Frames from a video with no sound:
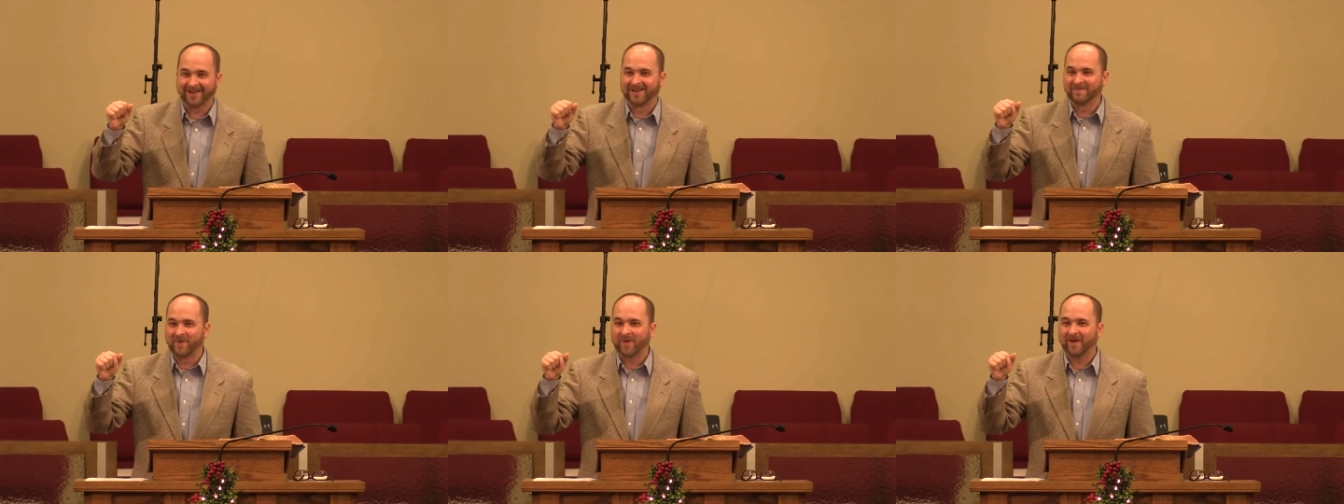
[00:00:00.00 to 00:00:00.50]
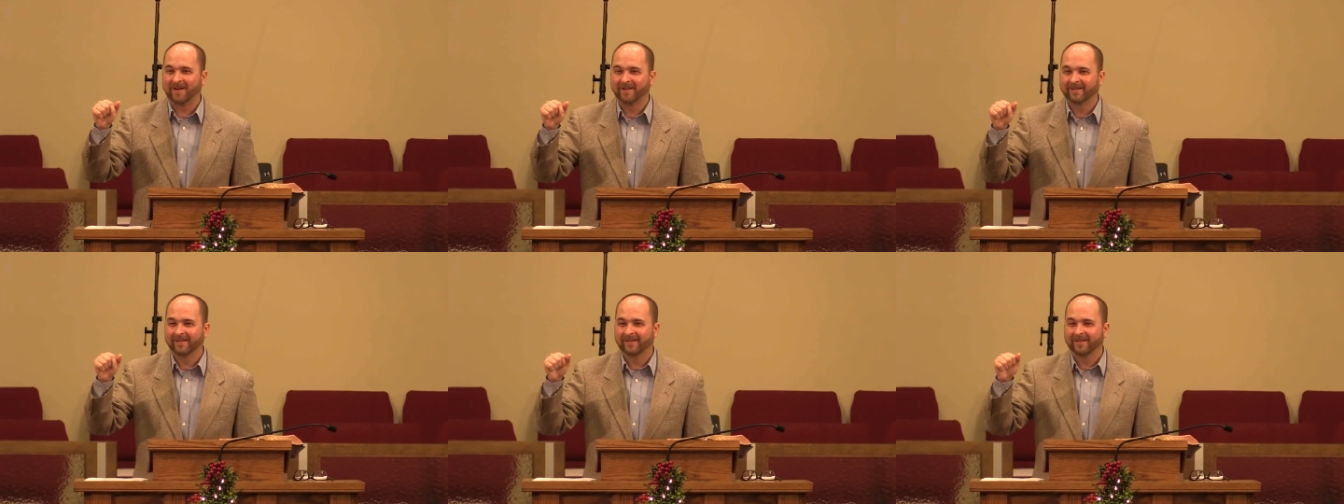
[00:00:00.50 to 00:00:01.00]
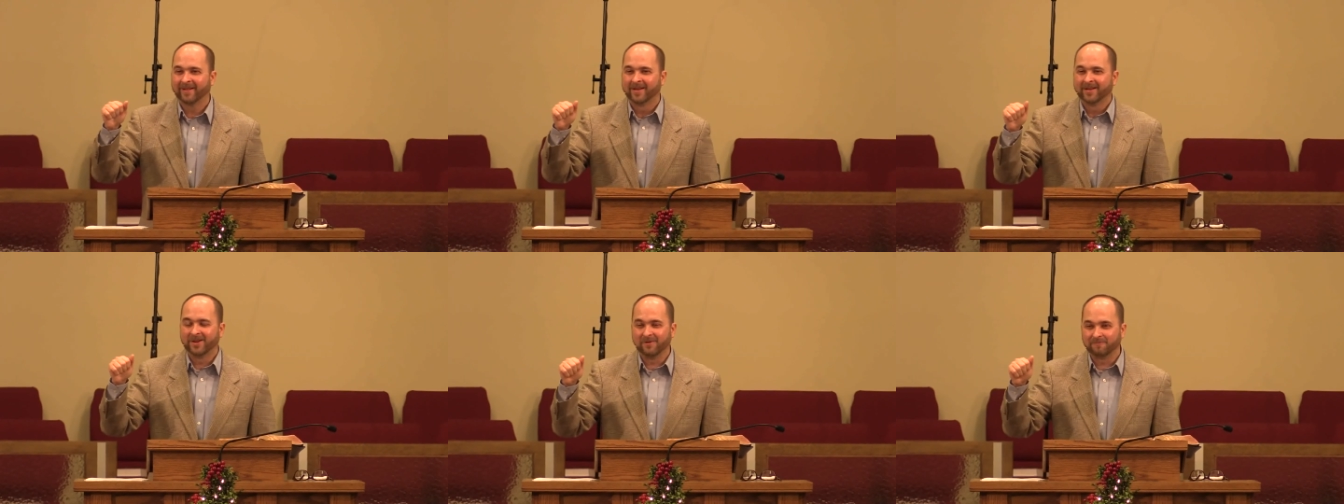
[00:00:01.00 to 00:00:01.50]
anymore.
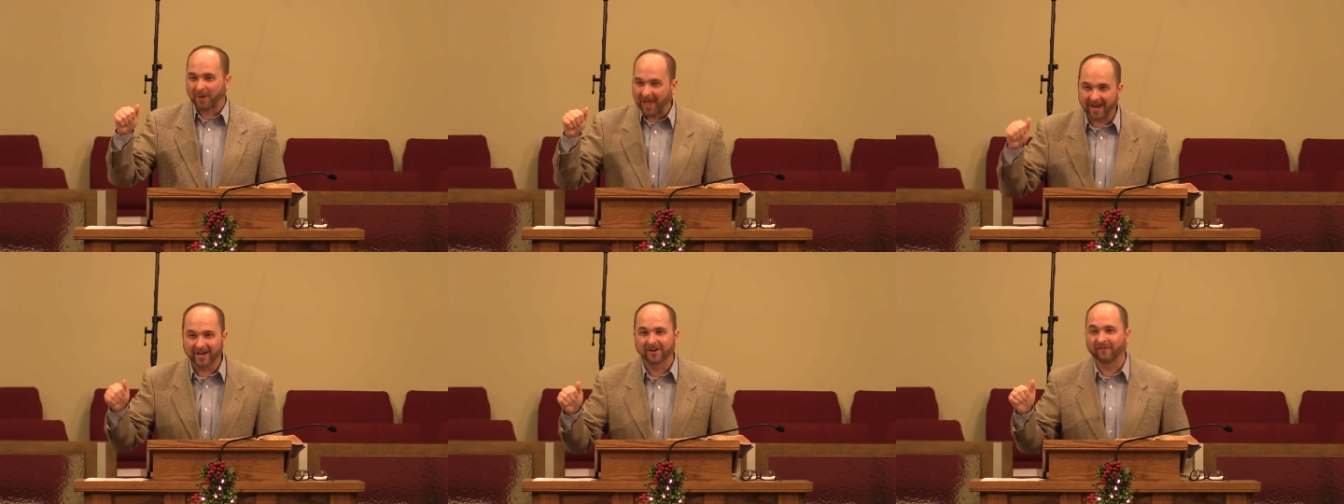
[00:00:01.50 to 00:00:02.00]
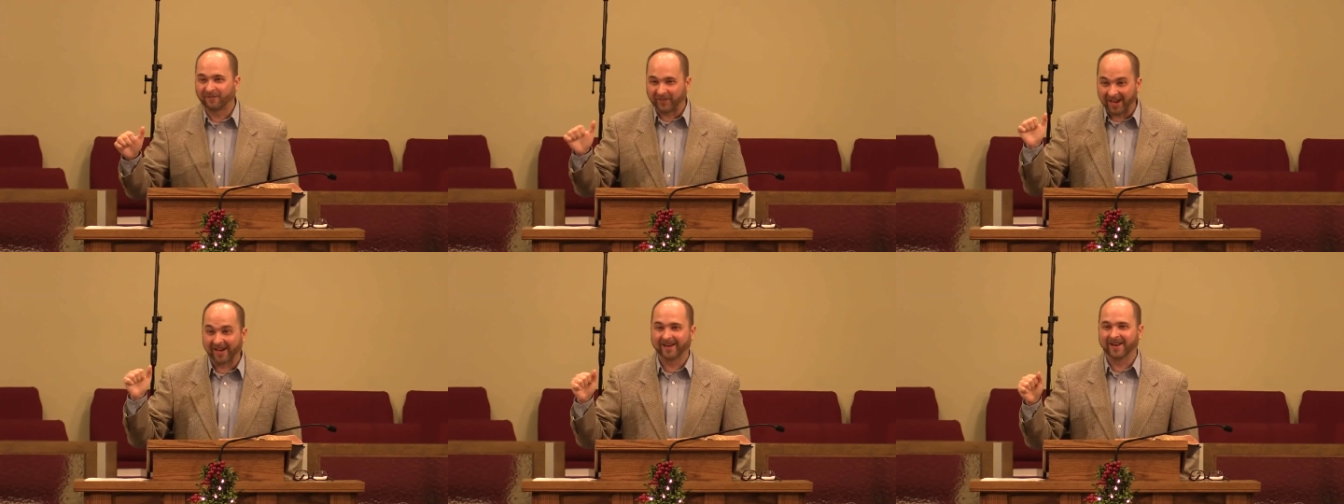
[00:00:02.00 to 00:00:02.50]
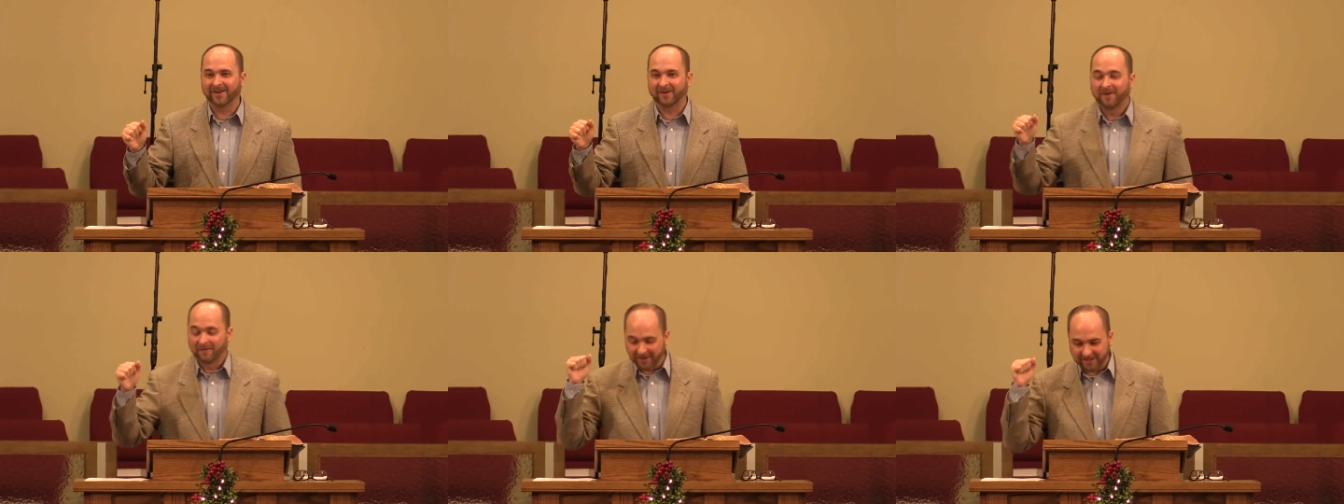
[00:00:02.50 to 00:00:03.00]
You've planted your feet and
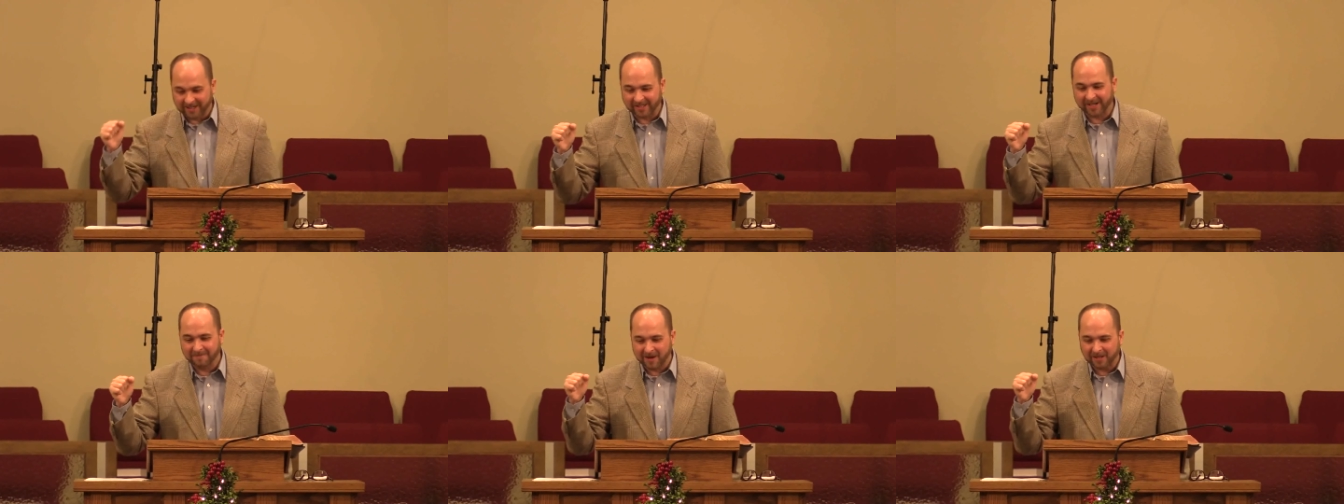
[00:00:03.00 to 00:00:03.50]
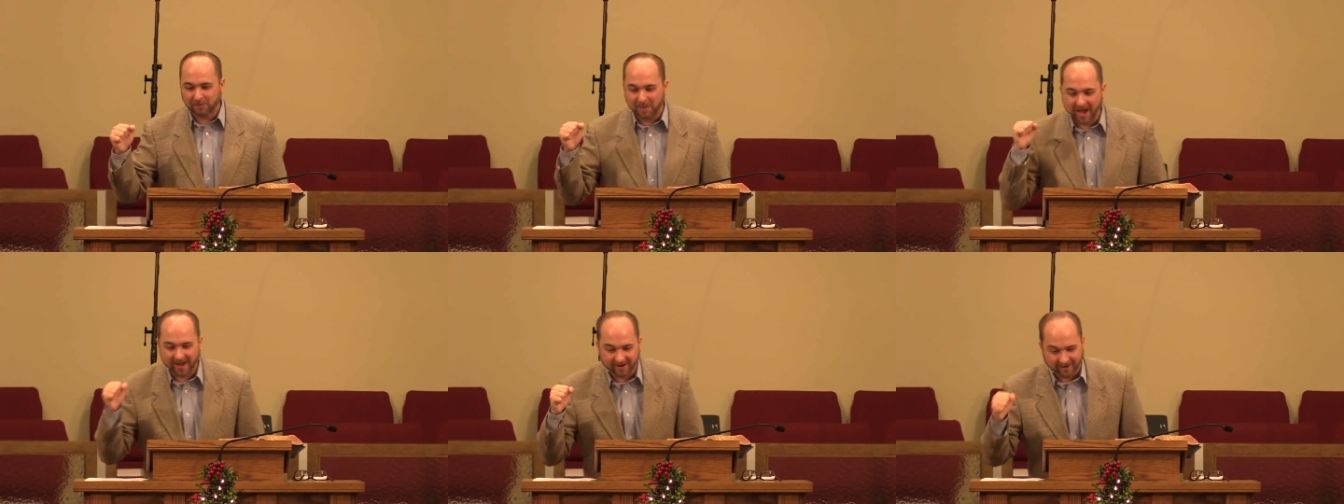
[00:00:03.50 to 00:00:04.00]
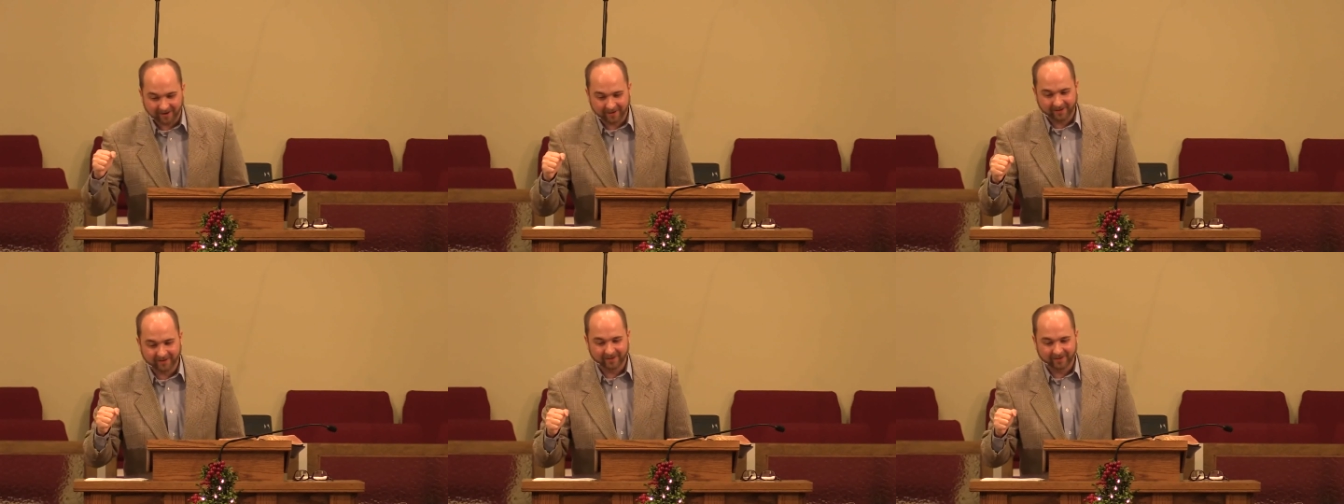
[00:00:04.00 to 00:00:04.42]
you're resisting much better.